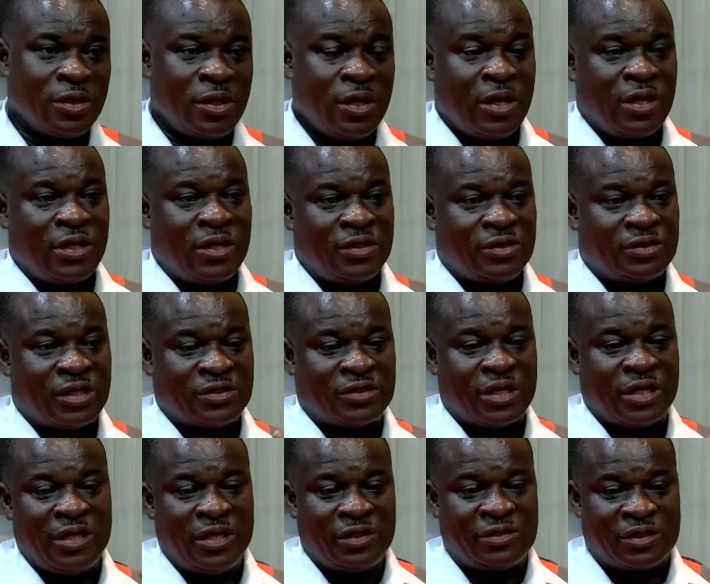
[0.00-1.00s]
Mm-hmm.
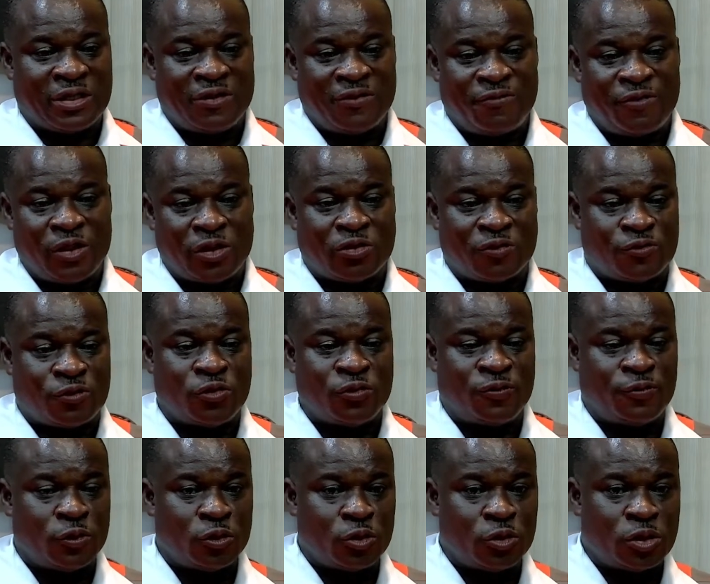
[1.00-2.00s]
Disaster itself is of
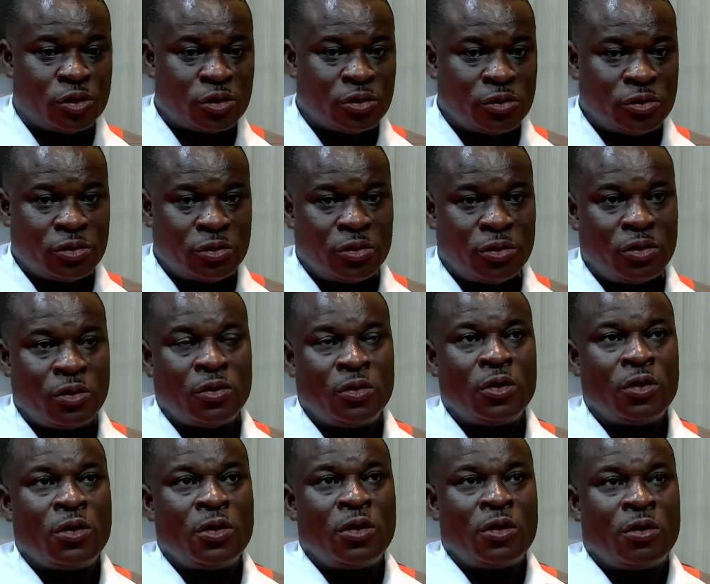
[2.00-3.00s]
twofold. Mm -hmm.
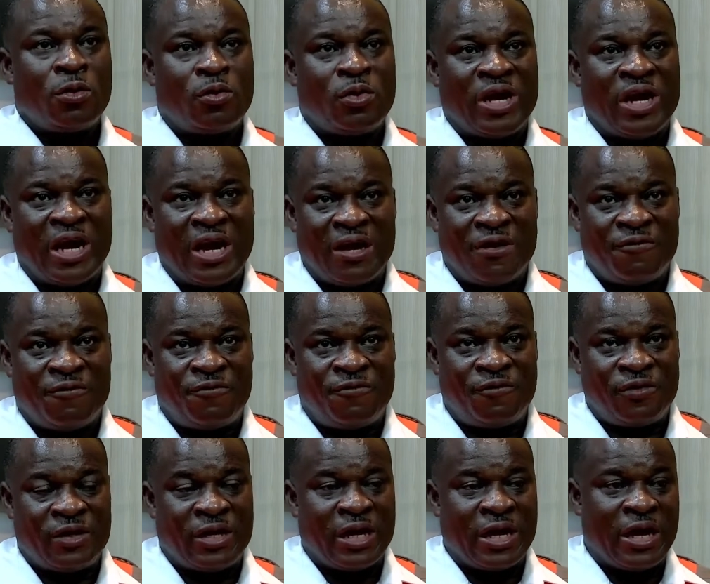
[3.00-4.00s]
We have
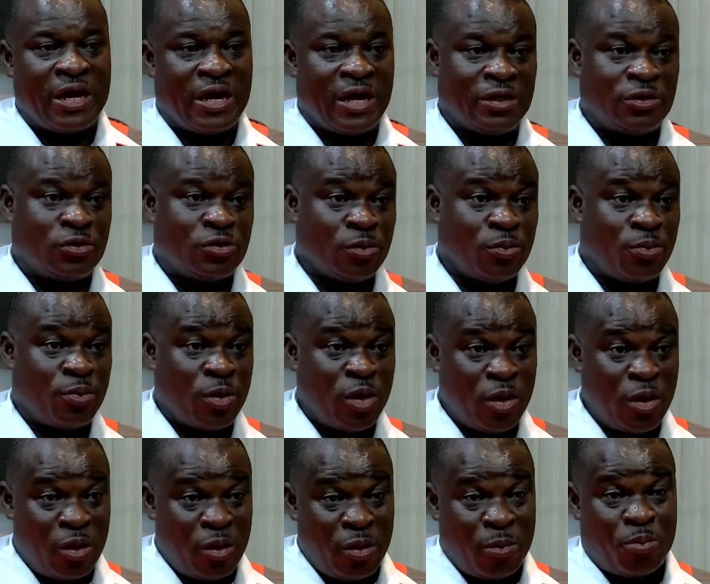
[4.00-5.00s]
the
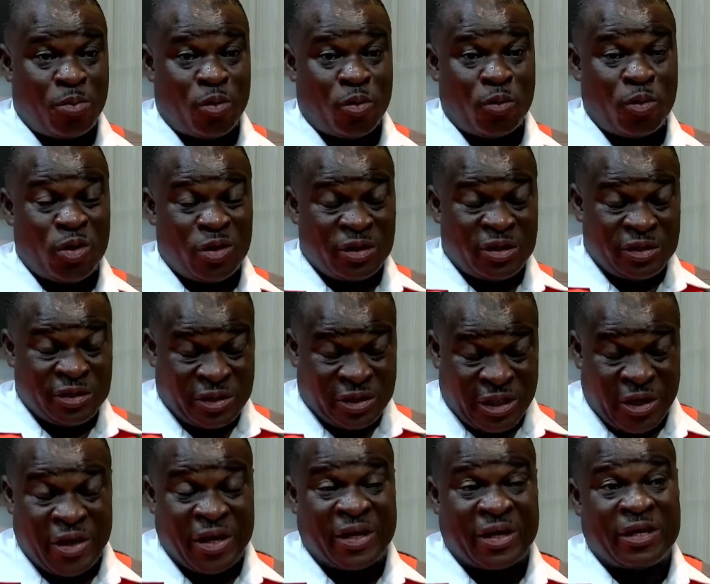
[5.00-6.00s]

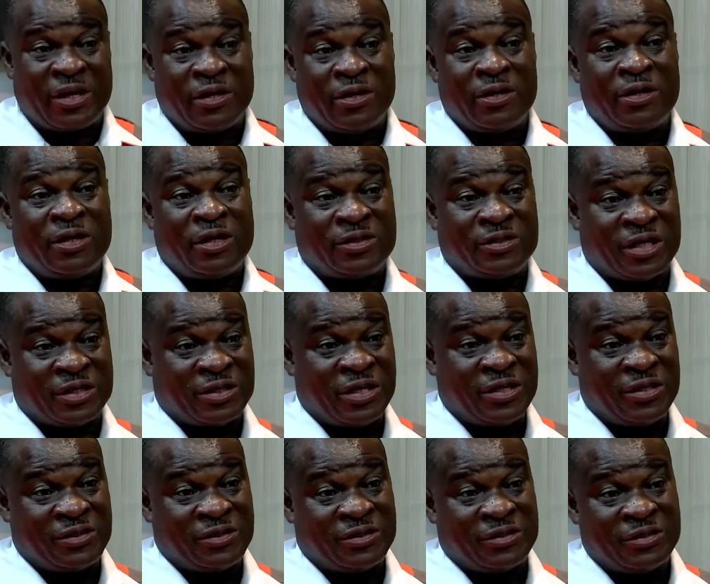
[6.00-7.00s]
anthropogenic
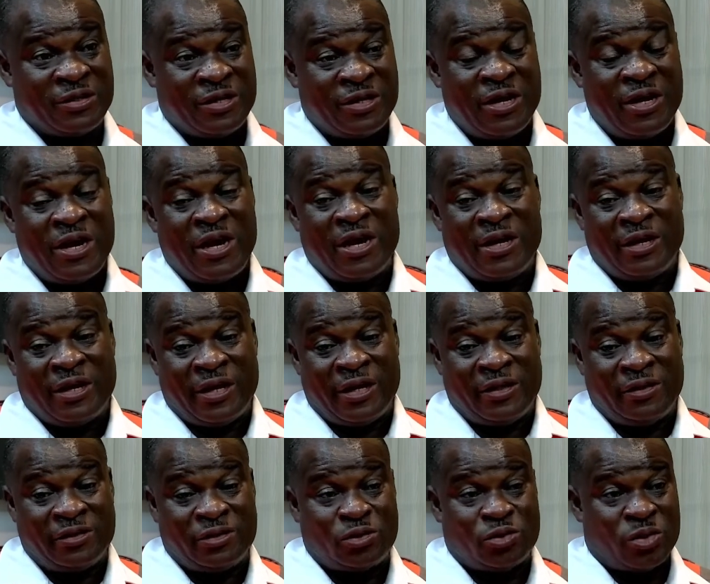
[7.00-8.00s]
disasters, and
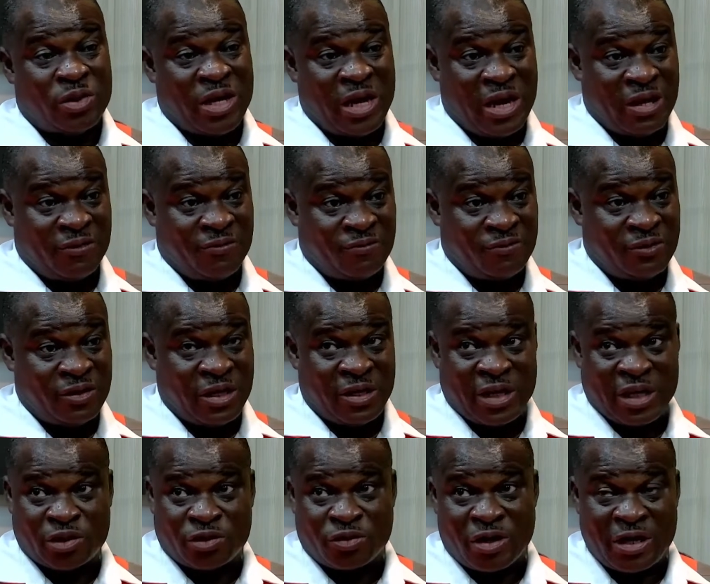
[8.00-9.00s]
then we have the
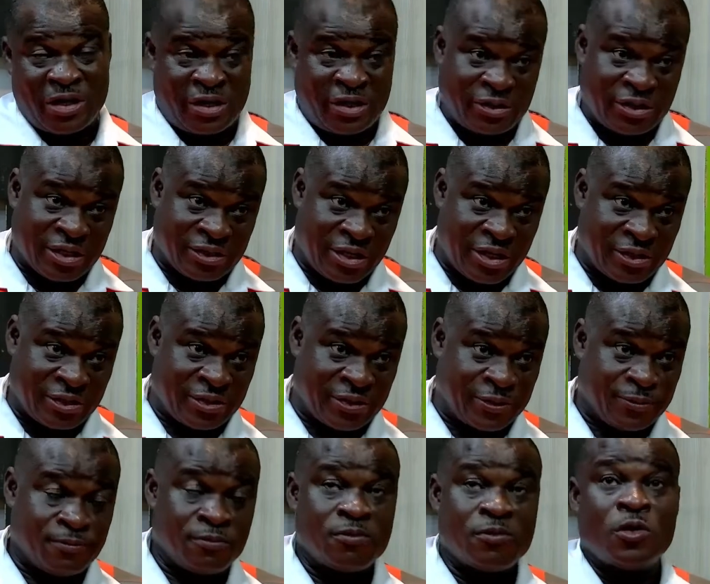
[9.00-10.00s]
natural disasters.
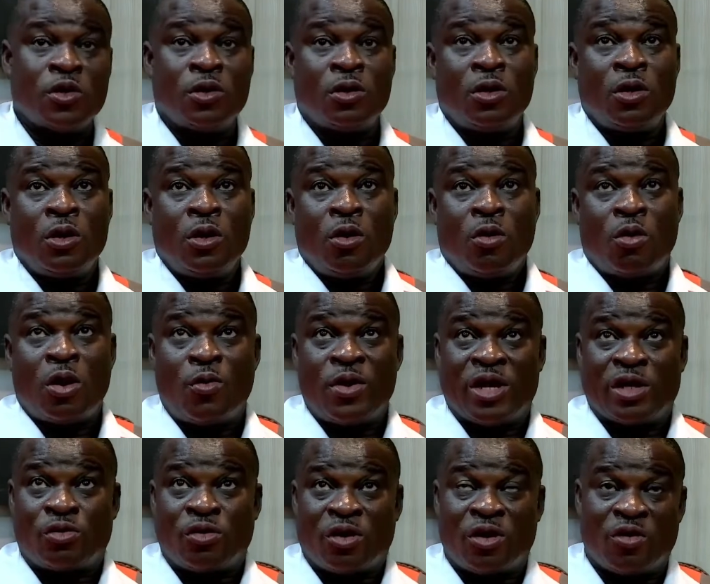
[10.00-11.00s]
Okay. When we
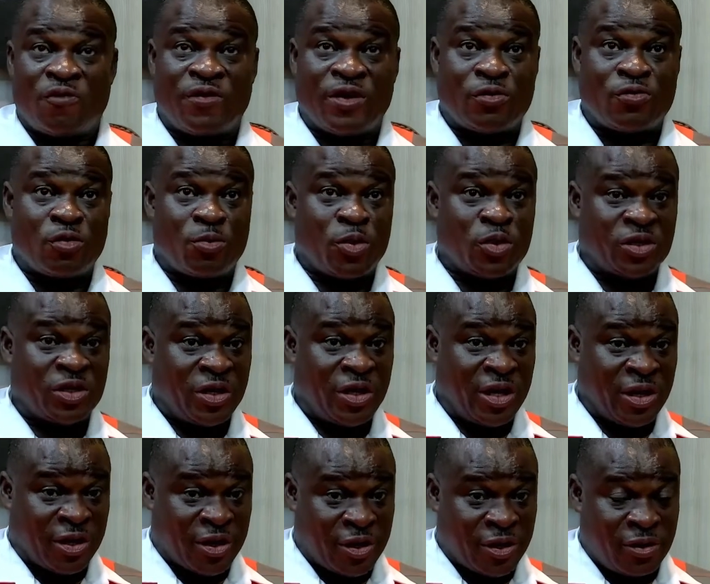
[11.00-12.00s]
are talking of
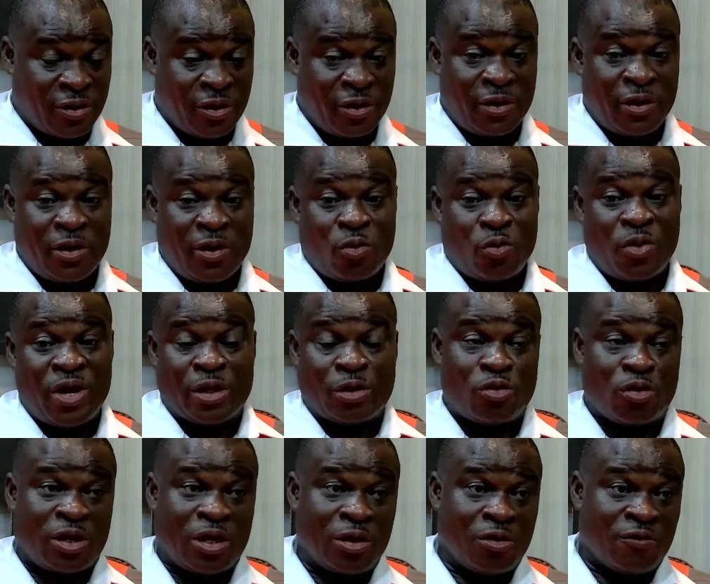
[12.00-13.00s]
anthropogenic, we are
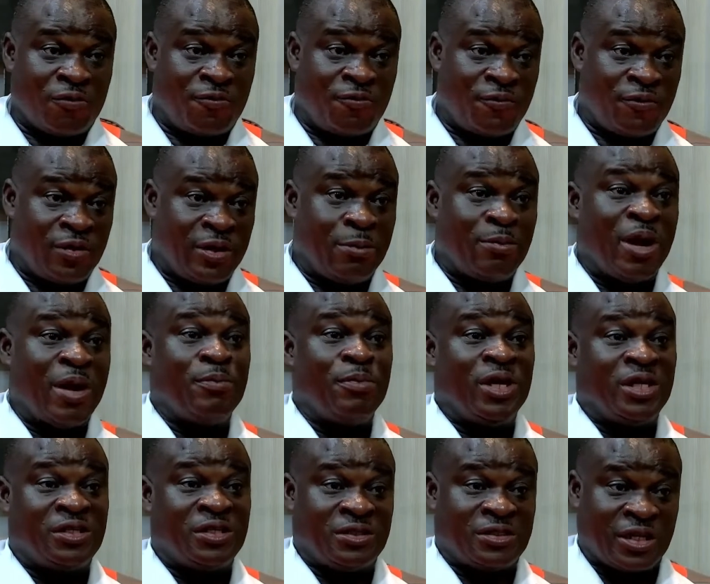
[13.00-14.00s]
talking of the
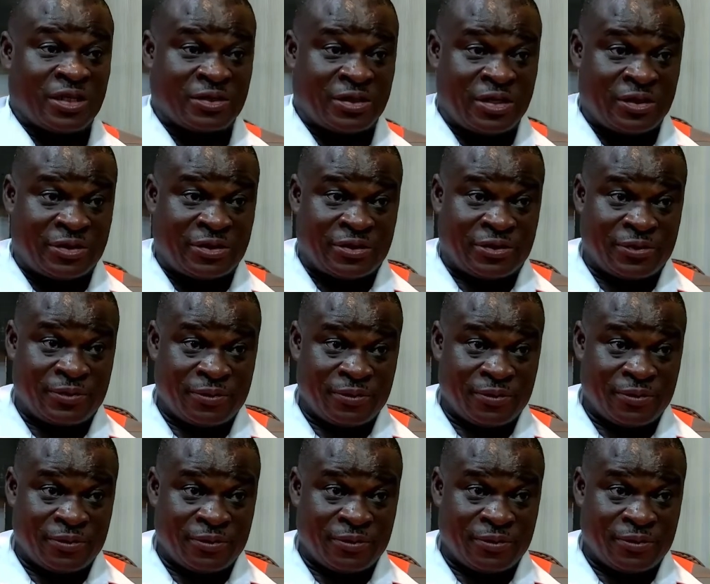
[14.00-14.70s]
man-made disasters,